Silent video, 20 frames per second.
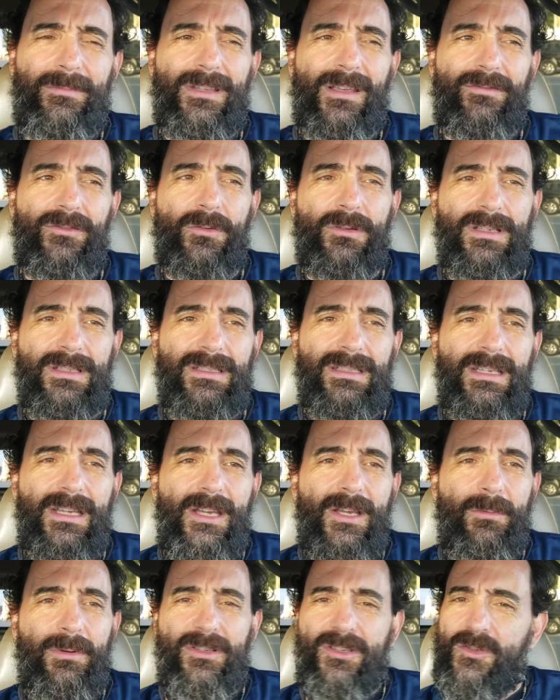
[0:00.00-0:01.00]
I've noticed,
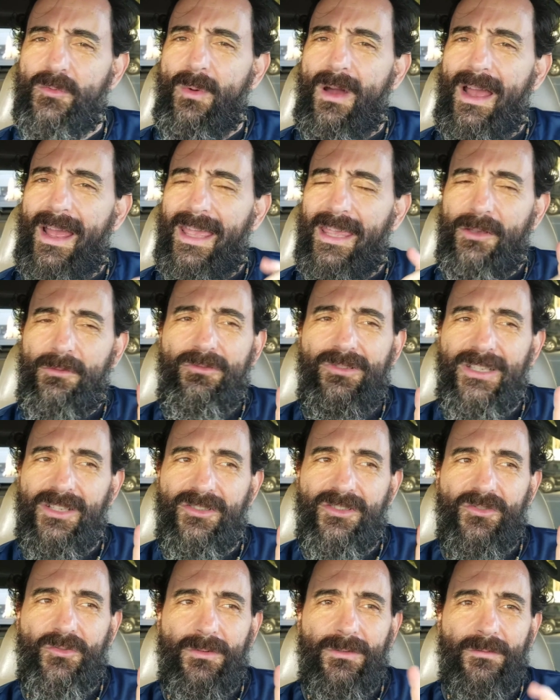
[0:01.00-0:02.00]
which is why I usually
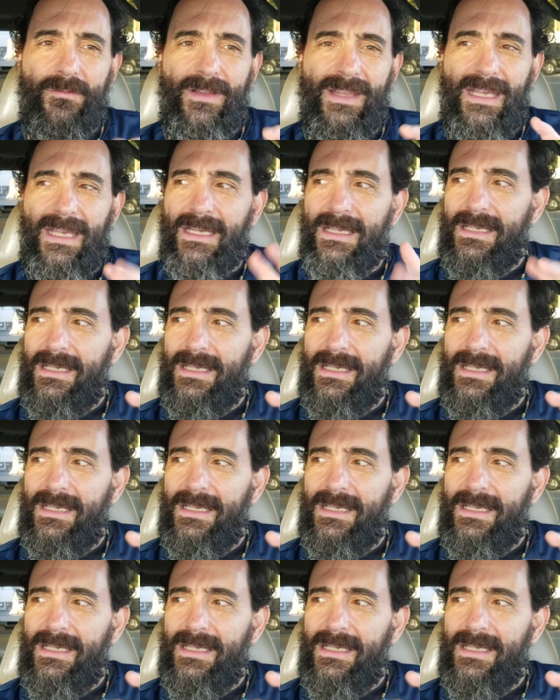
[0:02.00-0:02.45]
just sort of like